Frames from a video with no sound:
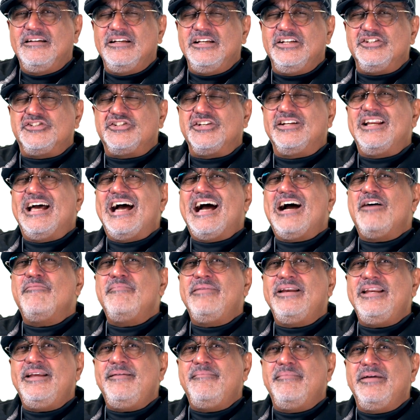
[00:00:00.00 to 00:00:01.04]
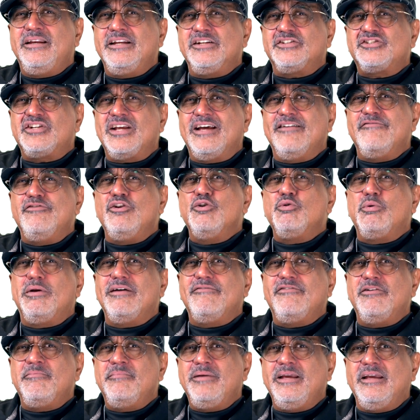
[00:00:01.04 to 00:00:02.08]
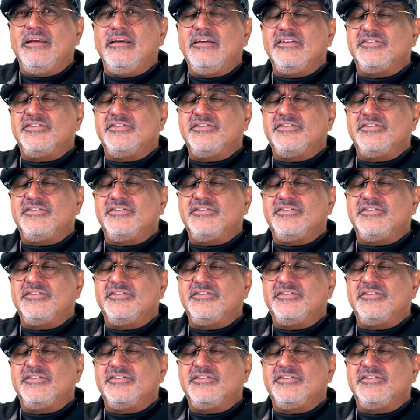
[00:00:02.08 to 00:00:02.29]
He said, "How many minutes have you given me?"